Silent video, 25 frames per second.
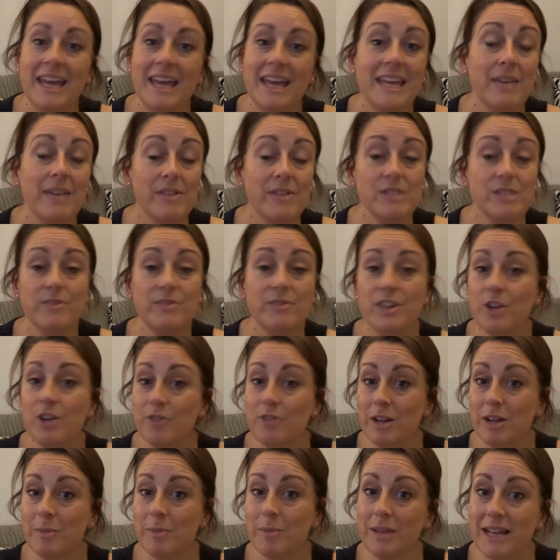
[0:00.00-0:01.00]
Give this video a
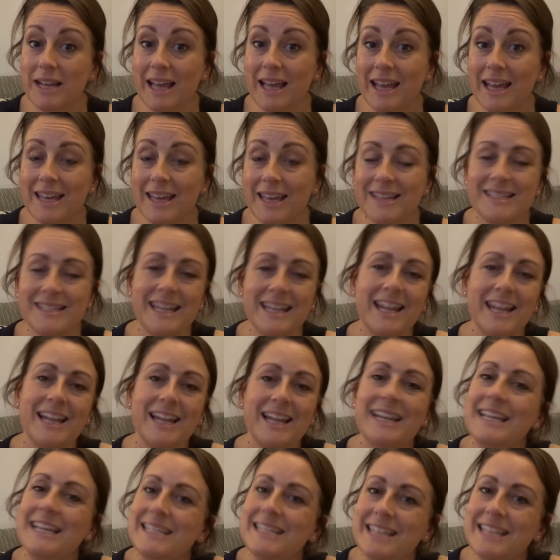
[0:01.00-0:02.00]
really big like, because then at
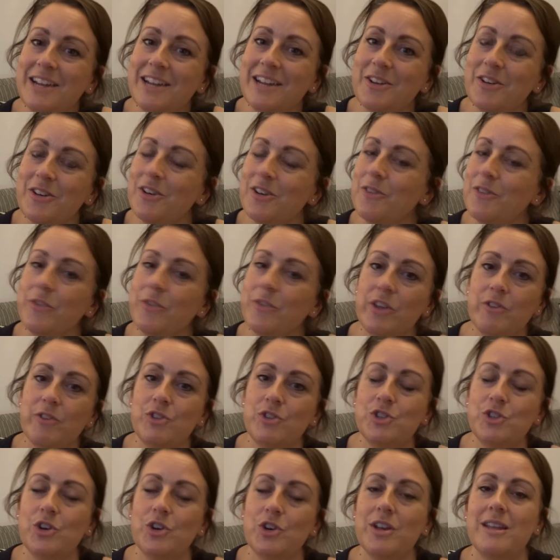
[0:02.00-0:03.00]
least I know that you're
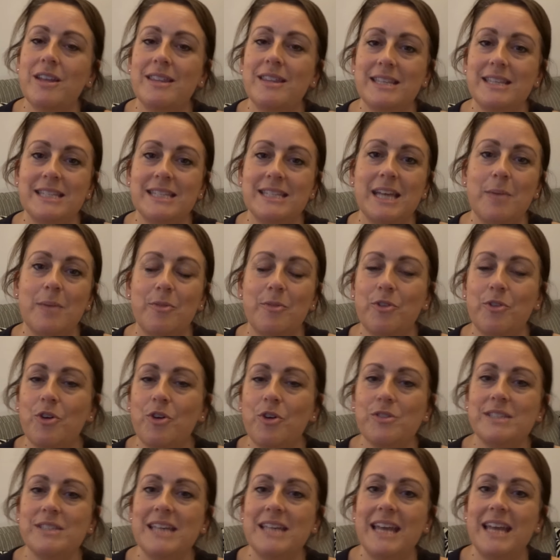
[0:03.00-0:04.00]
enjoying this type of
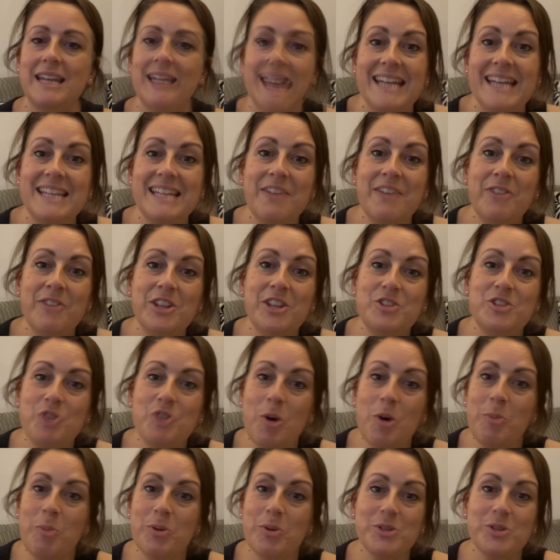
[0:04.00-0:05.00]
content. And definitely
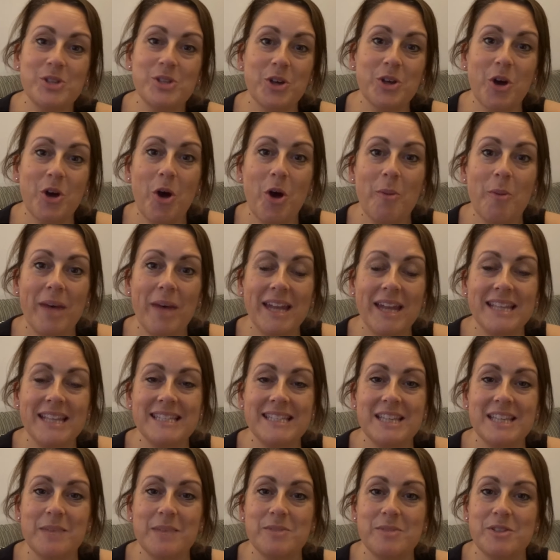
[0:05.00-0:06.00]
drop us a comment in
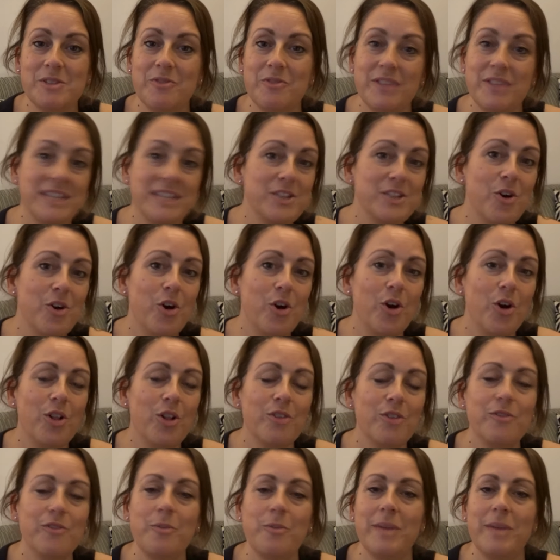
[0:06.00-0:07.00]
terms of this haul
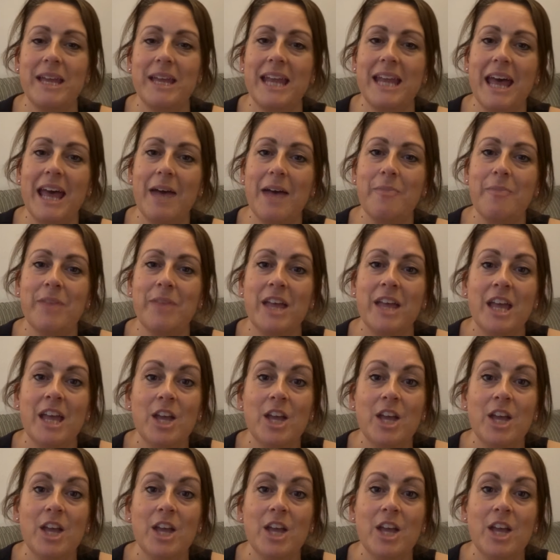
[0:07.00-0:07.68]
for B&M.